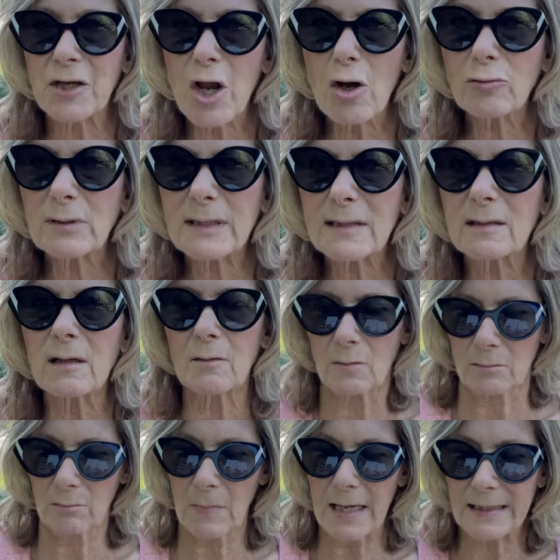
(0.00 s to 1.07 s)
notes,
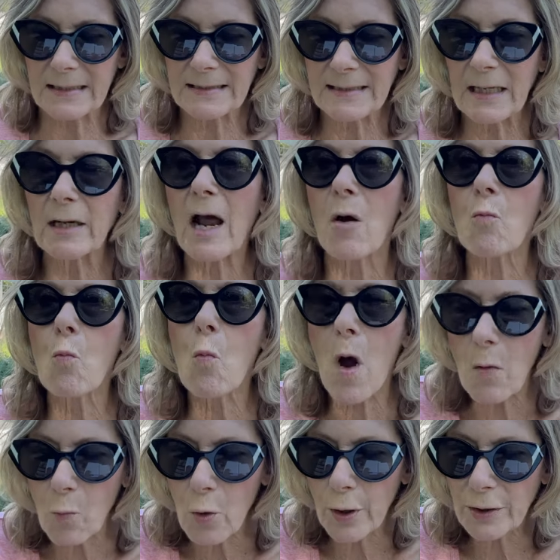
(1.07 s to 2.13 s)
like I said, on
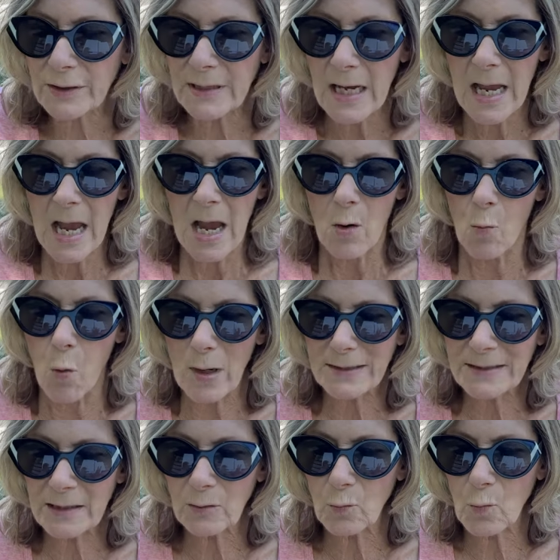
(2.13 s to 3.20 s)
what worked, what
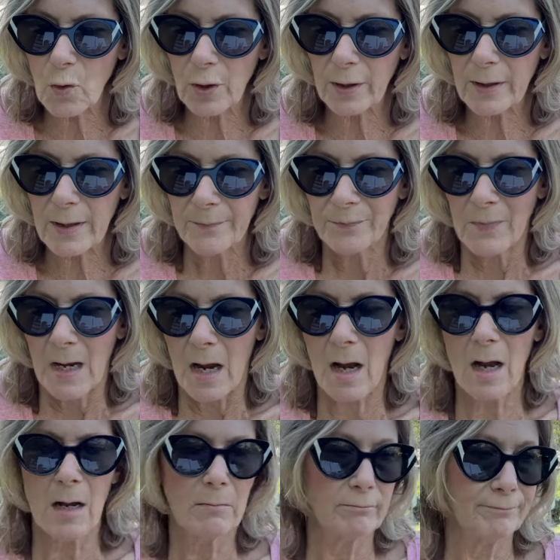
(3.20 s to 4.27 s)
didn't work.
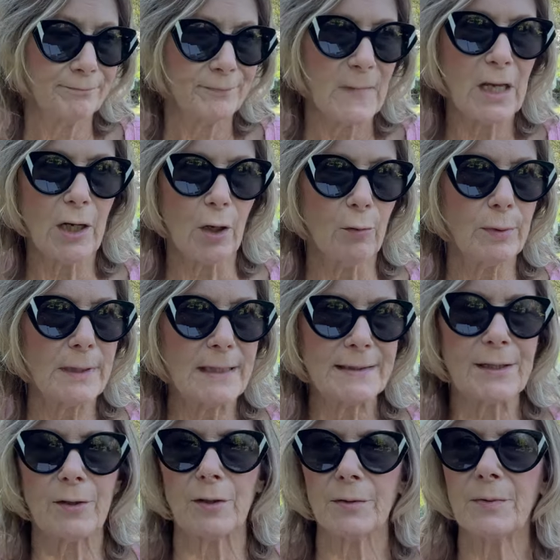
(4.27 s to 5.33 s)
Um, you know, is
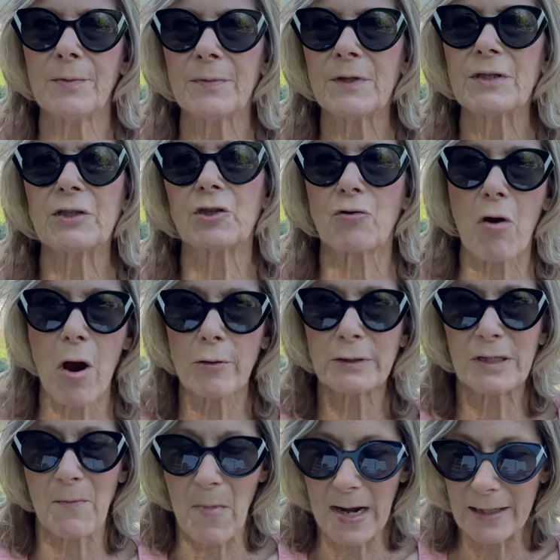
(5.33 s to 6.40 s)
there did you grow a
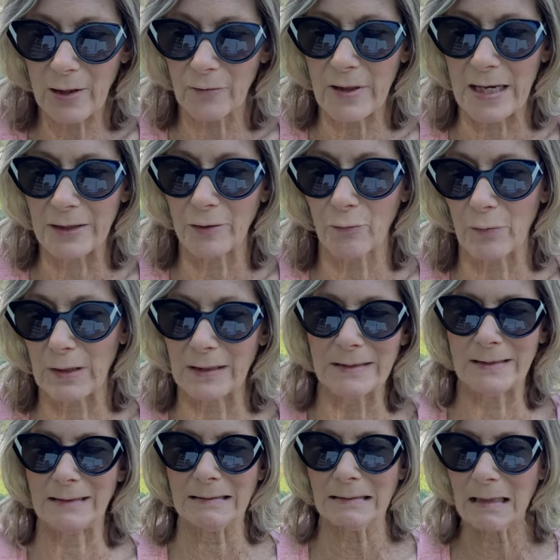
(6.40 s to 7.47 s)
tomato that you really
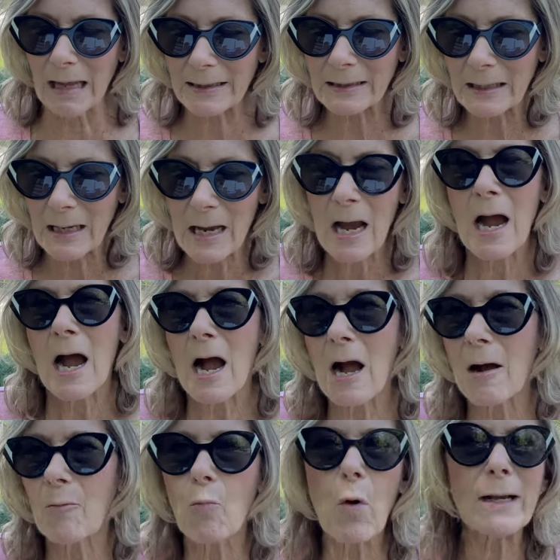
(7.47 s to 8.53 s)
didn't like?
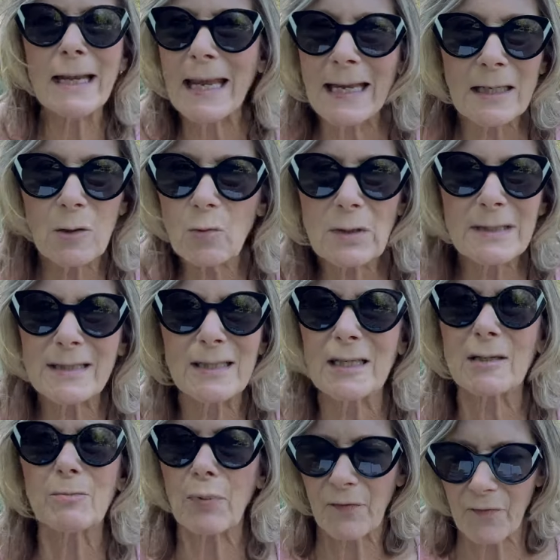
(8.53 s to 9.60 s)
Um, what annuals
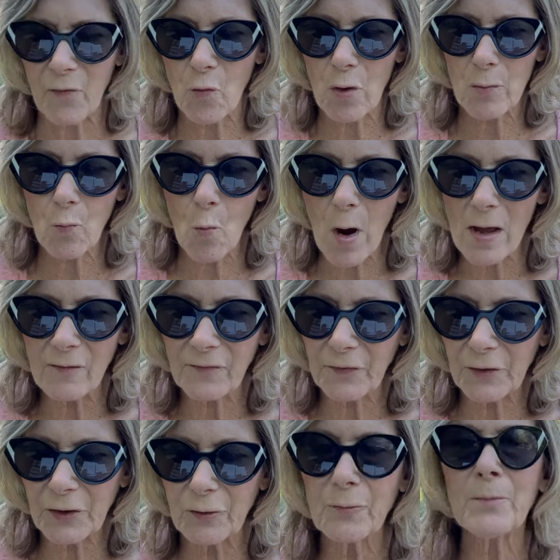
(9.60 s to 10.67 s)
didn't perform well for
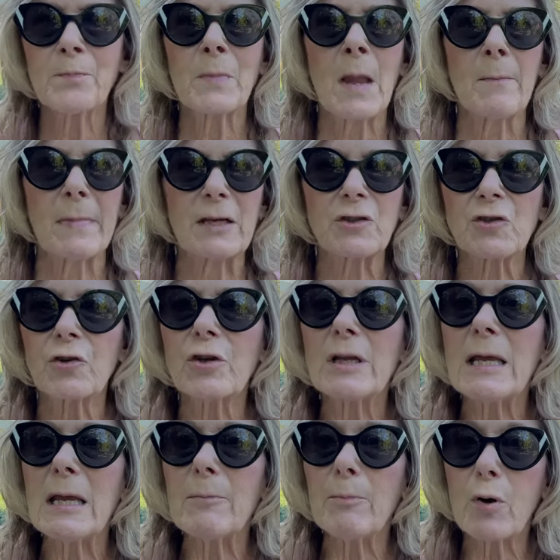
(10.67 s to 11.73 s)
you? Make sure you
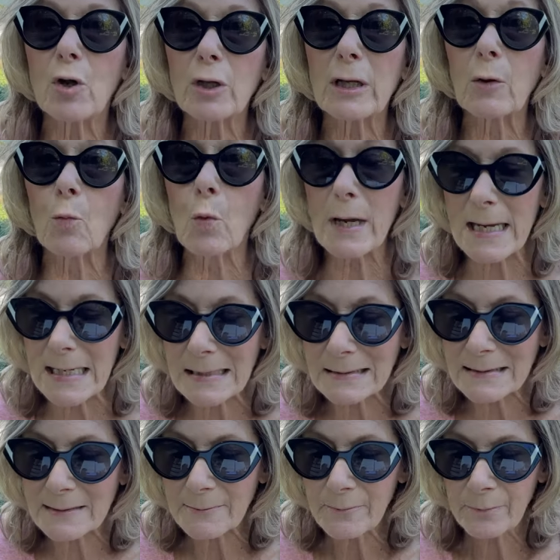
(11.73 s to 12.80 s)
keep pulling
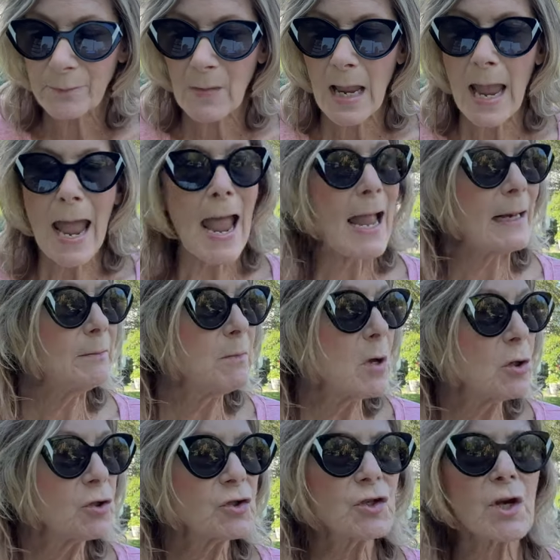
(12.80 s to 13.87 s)
weeds. Add
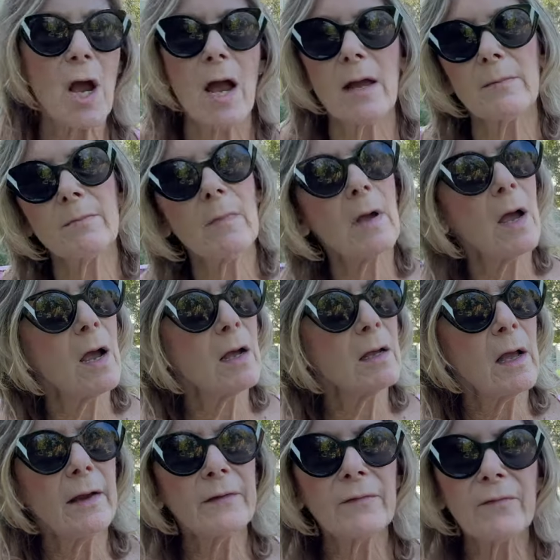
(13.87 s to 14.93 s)
mulch. I'm
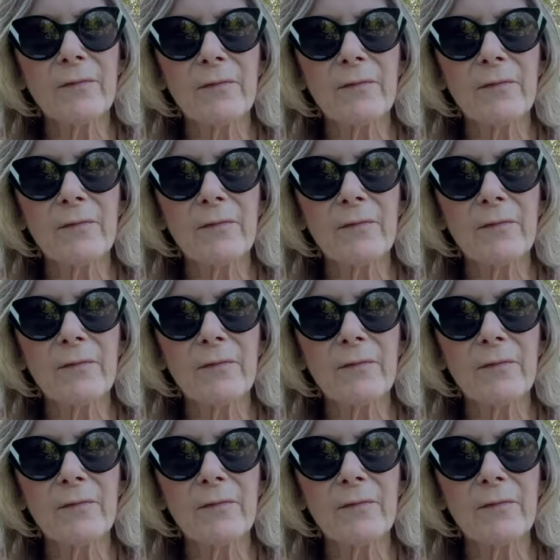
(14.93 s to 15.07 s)
I